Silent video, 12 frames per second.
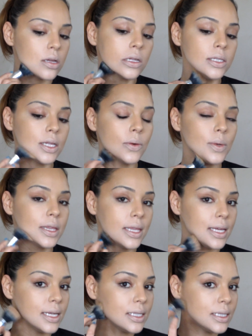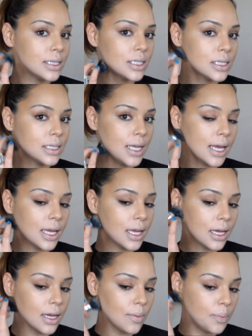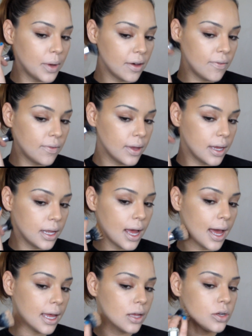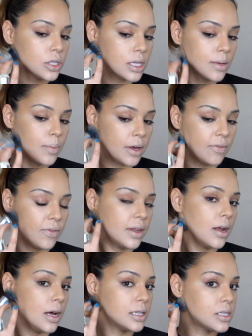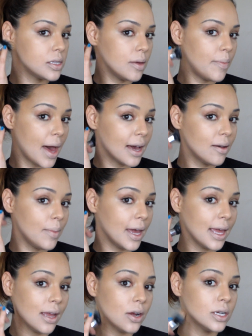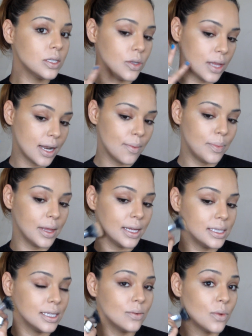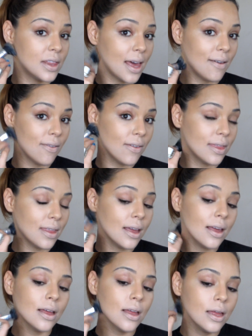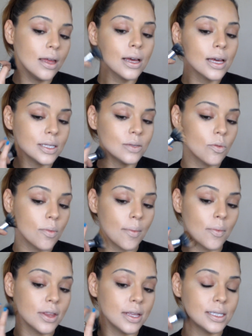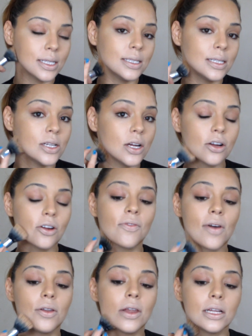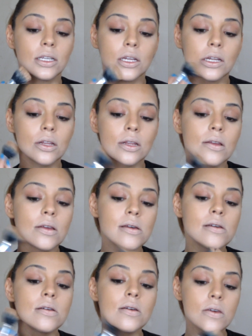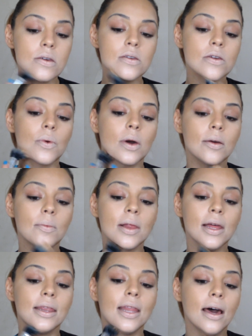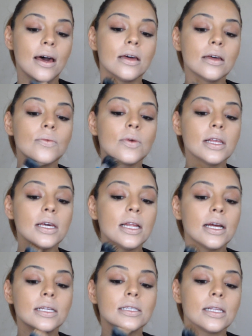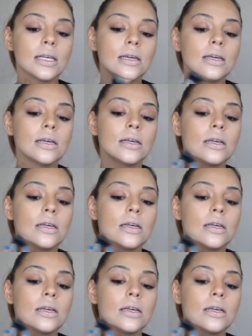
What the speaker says: So with this, just take it, buff it. I usually buff it onto the back of my ear so that it blends in with everything. Because remember, this is a darker foundation. You want to blend that really nicely.